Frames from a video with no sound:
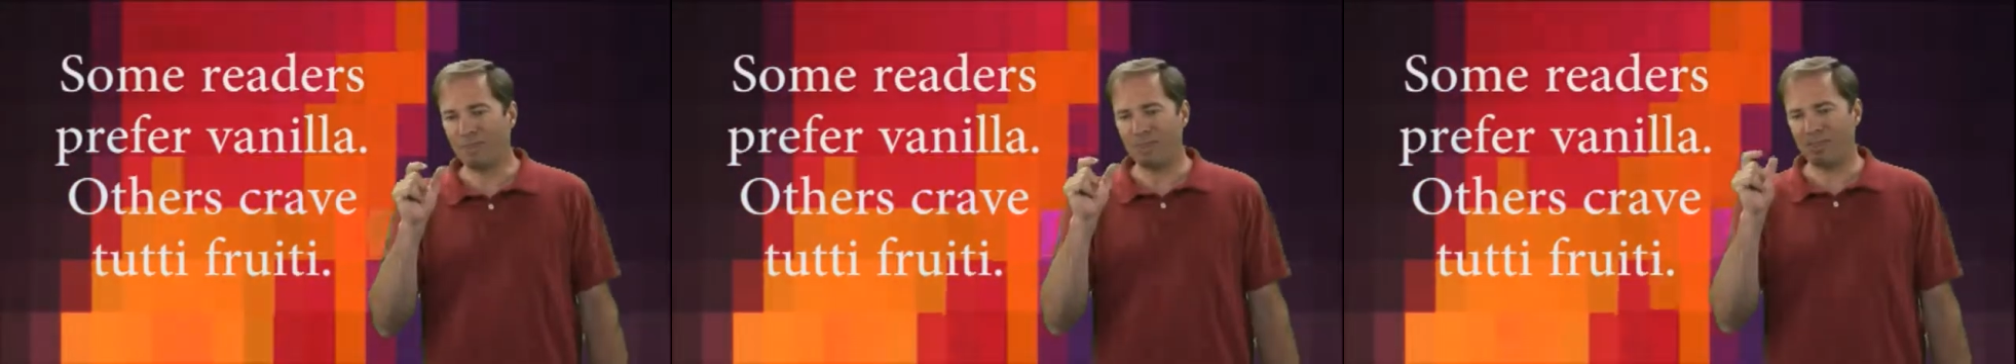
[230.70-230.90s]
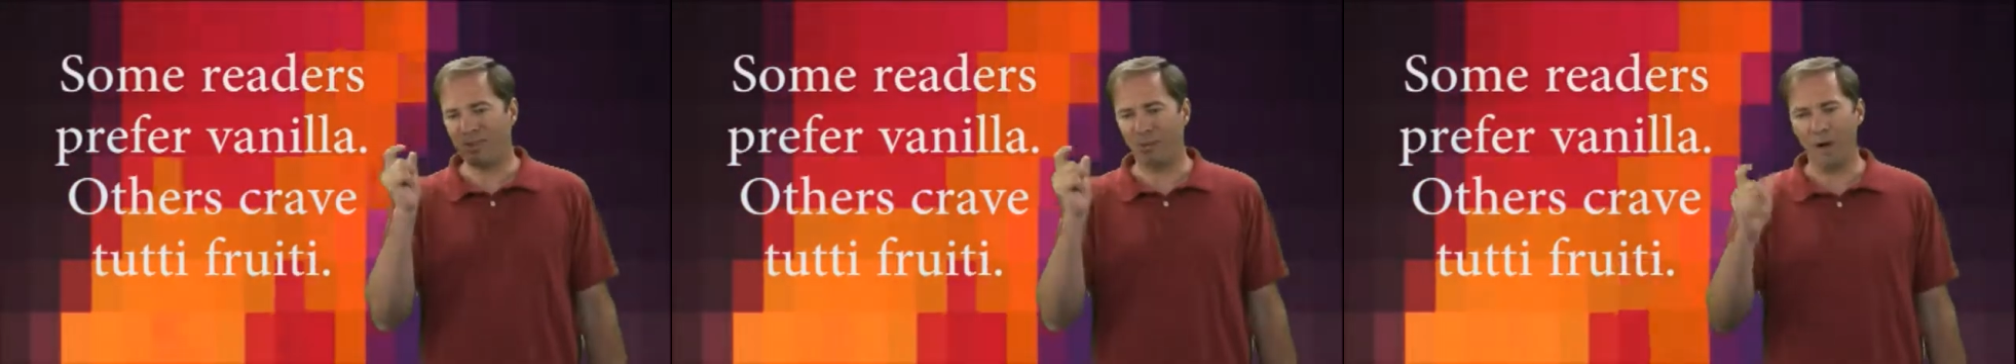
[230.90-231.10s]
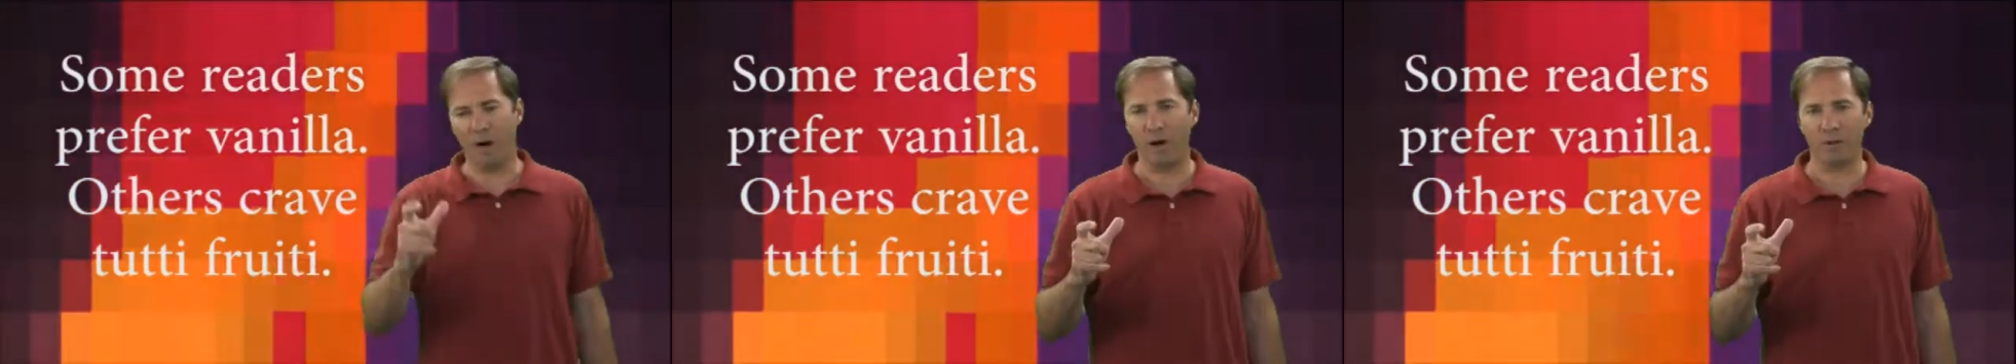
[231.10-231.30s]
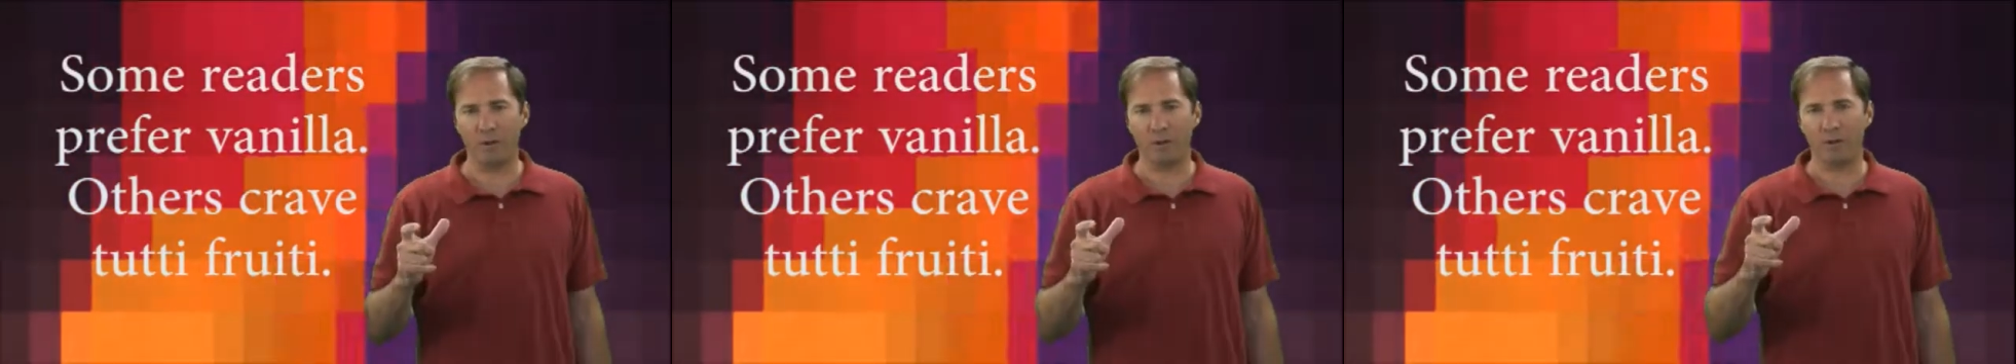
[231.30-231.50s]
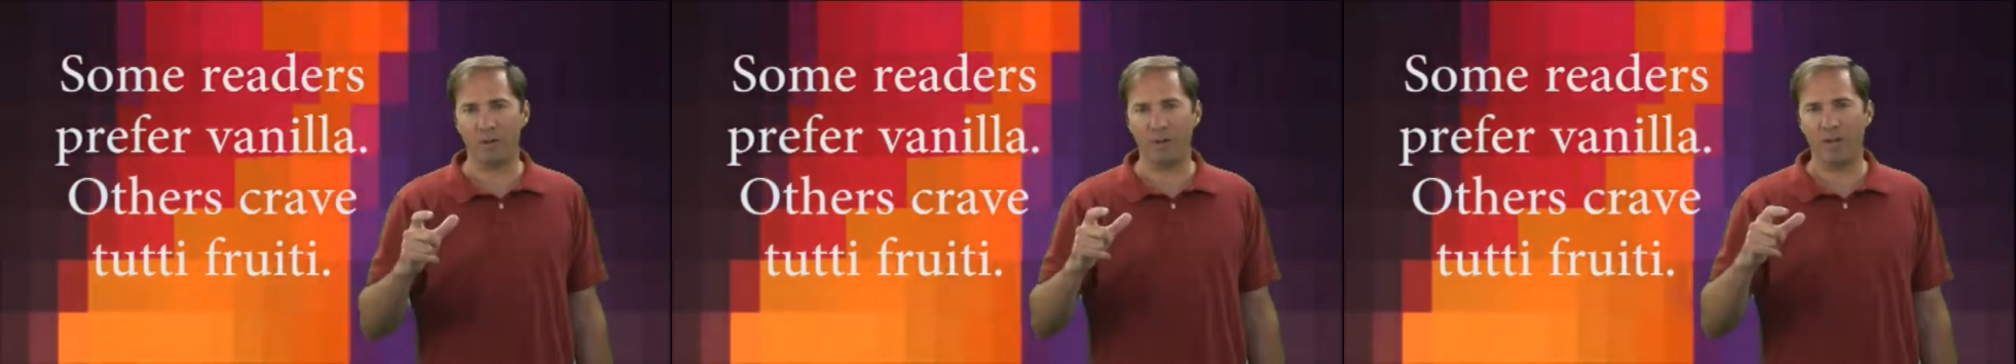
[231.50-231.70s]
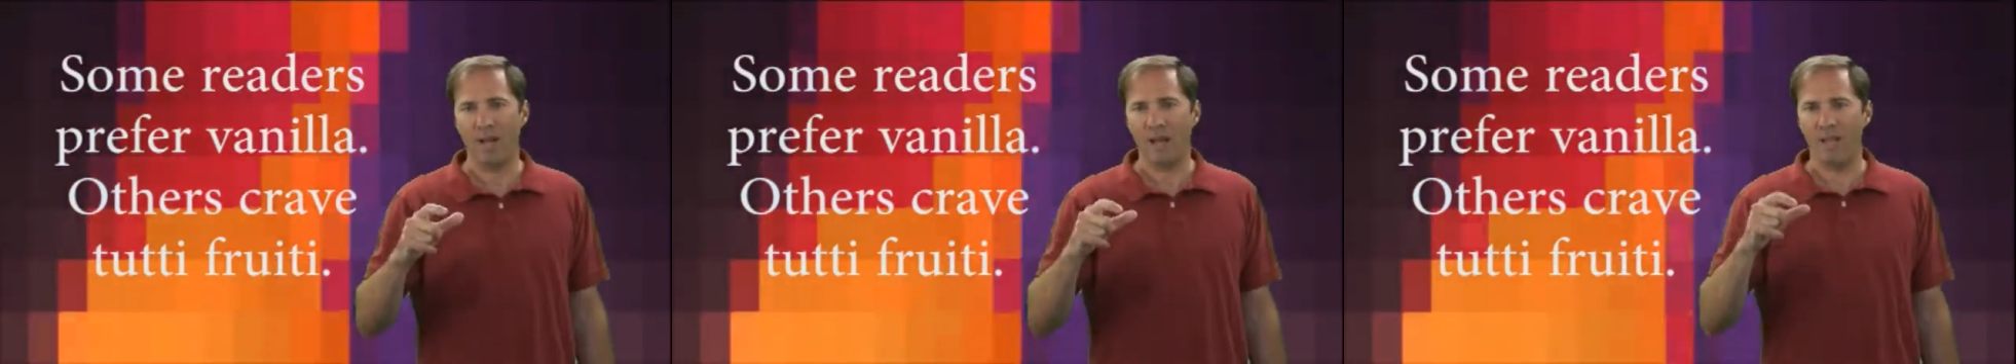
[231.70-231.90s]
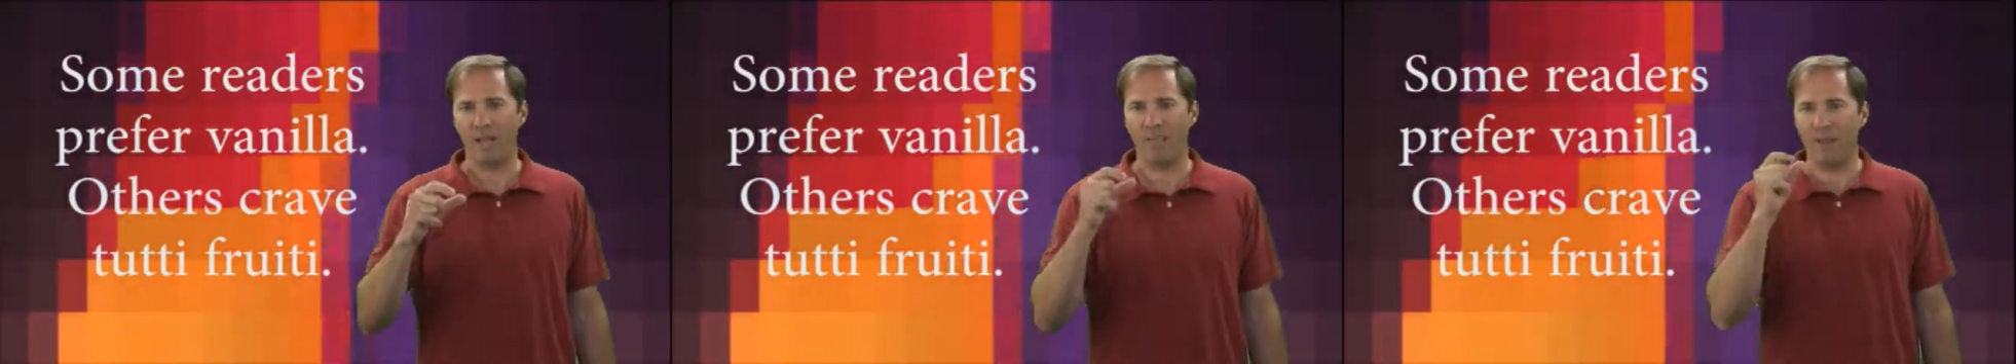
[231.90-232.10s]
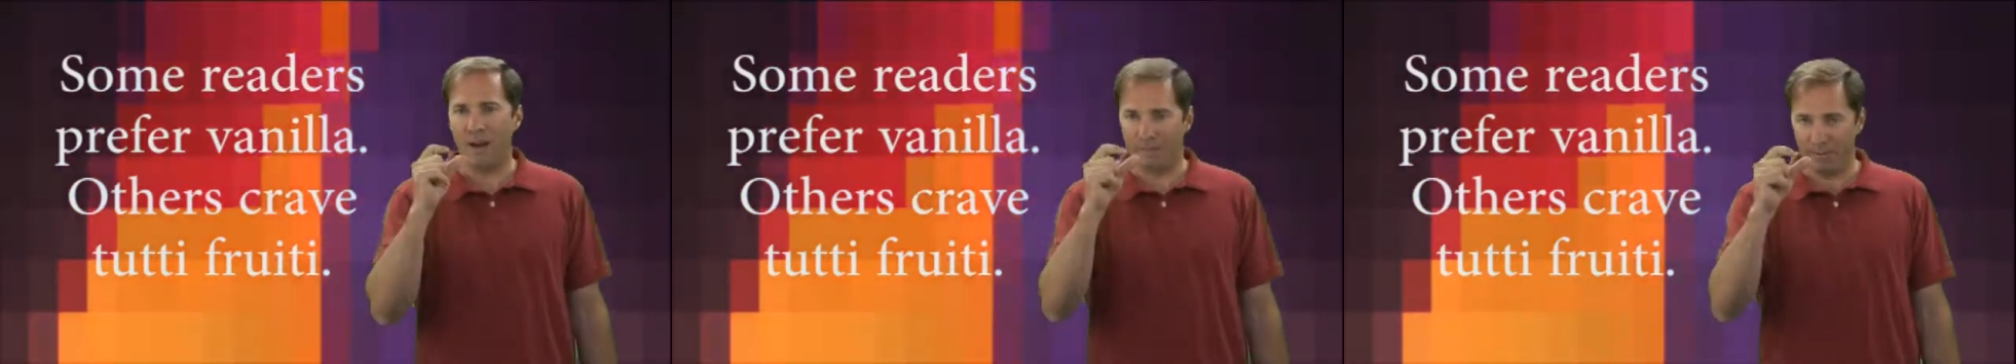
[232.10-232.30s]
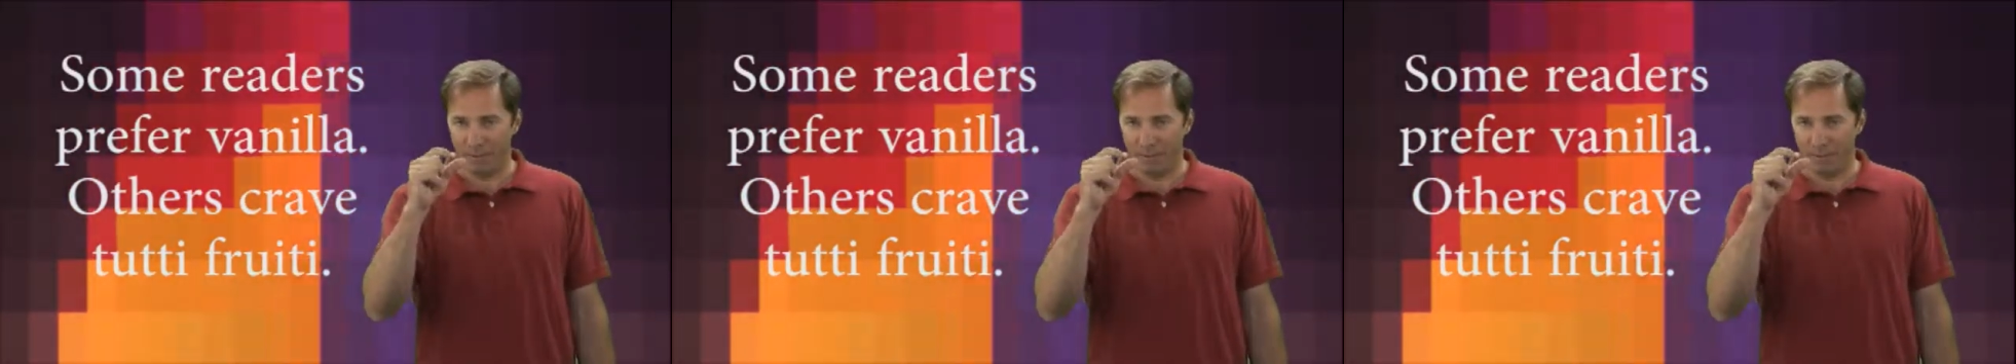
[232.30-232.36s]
some articles that might